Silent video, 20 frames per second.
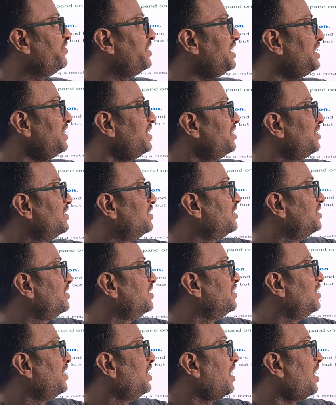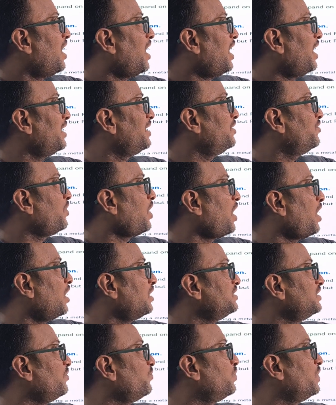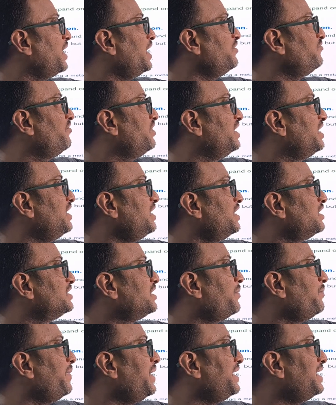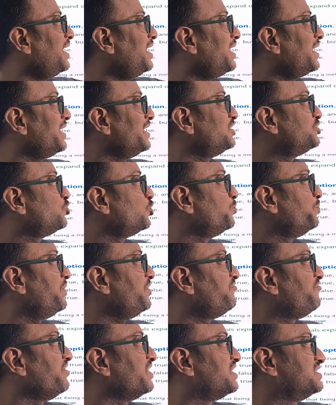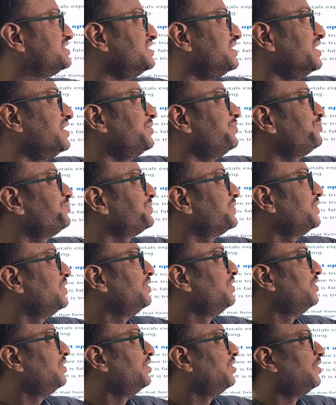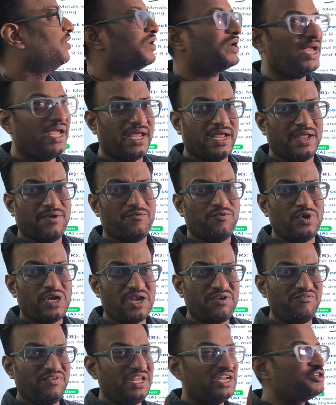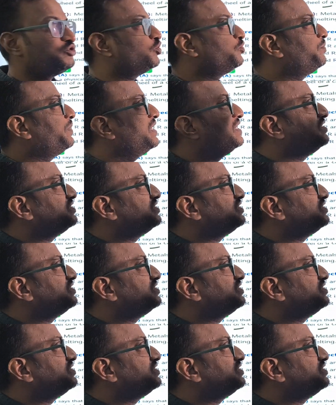wheel, and on the wooden wheel the metal ring should be fixed. Okay, wooden wheel should be